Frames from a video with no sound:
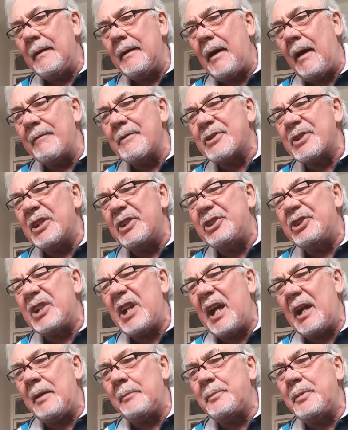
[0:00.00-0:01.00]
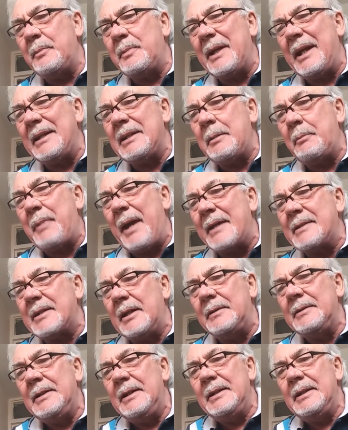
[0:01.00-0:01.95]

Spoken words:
Obviously, the sharper the blade, the better.